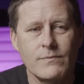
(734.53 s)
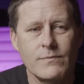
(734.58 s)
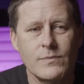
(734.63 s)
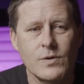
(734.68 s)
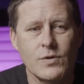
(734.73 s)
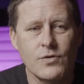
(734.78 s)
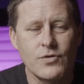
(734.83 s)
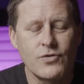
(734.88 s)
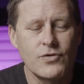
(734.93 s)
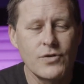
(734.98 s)

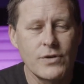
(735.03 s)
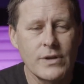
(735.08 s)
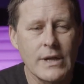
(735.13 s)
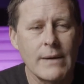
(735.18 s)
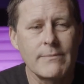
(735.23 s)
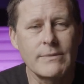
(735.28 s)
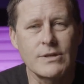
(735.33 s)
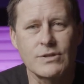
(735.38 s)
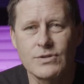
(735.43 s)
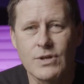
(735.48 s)
you should
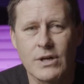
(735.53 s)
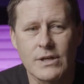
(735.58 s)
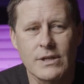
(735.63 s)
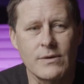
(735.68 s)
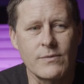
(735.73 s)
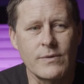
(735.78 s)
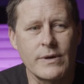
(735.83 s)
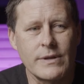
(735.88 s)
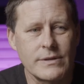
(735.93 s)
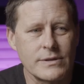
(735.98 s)
not be
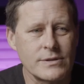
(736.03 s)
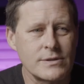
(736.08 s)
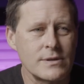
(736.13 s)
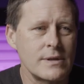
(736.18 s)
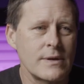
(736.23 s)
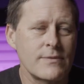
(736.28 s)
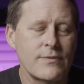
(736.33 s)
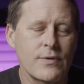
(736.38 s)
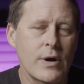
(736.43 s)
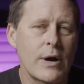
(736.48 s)
struggling with, and so
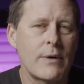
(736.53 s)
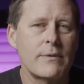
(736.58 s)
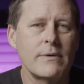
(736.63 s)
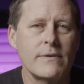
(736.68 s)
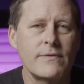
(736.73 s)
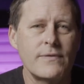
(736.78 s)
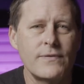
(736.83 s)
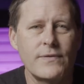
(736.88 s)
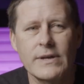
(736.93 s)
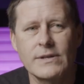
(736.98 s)
therefore I
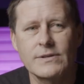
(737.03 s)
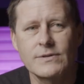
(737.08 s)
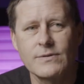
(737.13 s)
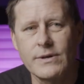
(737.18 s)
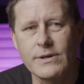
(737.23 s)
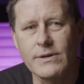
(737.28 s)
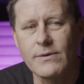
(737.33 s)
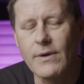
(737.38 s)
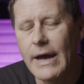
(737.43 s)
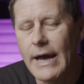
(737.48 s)
want to fix
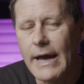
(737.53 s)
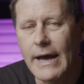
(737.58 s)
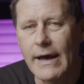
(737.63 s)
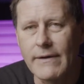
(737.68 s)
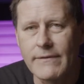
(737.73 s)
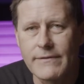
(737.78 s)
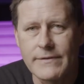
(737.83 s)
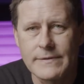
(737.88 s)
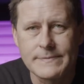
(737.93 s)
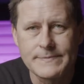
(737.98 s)
what you
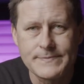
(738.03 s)
have.